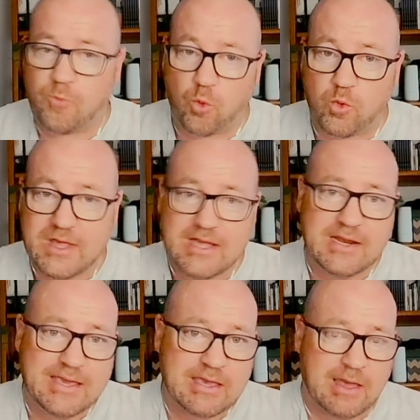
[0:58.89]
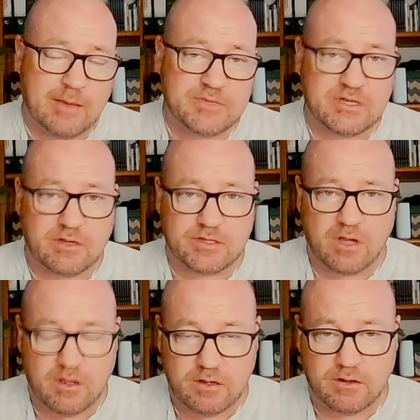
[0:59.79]
really comes in its
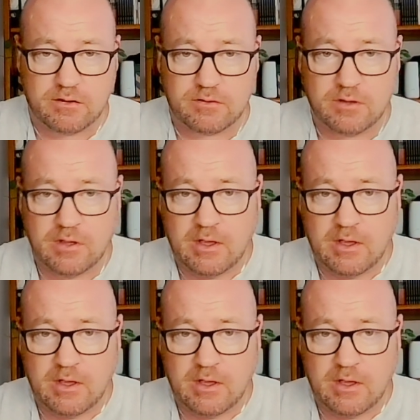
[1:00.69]
own